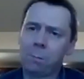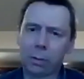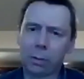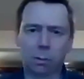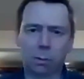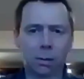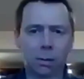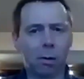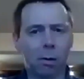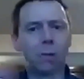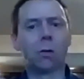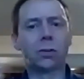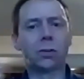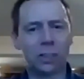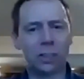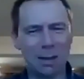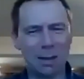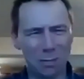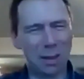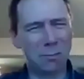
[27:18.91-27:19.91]
But although I got
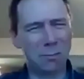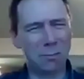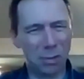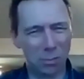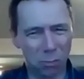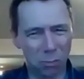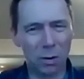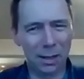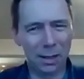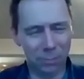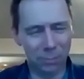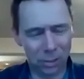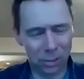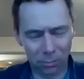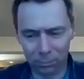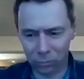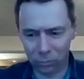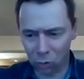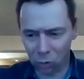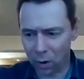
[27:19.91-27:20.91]
sympathy with what he was
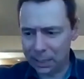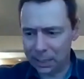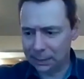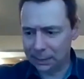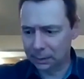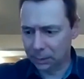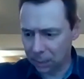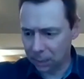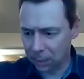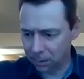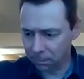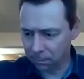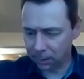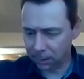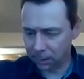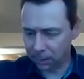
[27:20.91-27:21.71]
sort of trying to do,